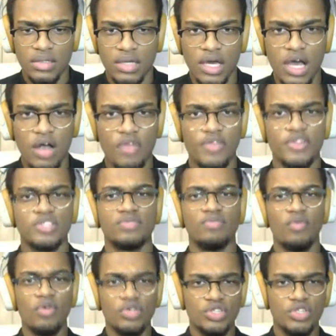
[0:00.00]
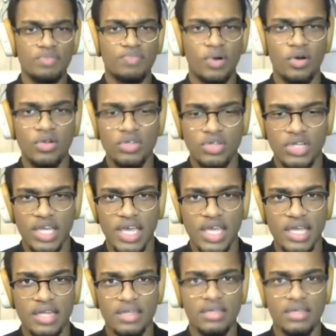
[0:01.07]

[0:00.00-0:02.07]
Oh, there's more to the Polar Night?